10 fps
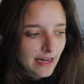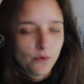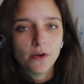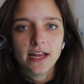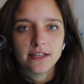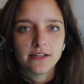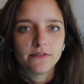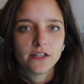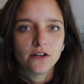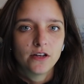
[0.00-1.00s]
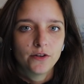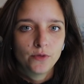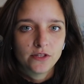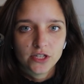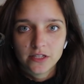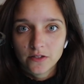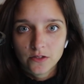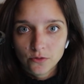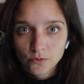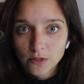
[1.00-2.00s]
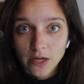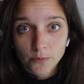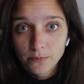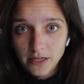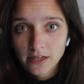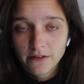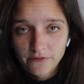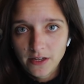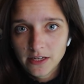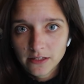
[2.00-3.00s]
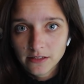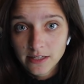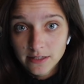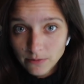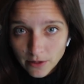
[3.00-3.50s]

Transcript: anyone has ever gone with just a suit without being in a vehicle is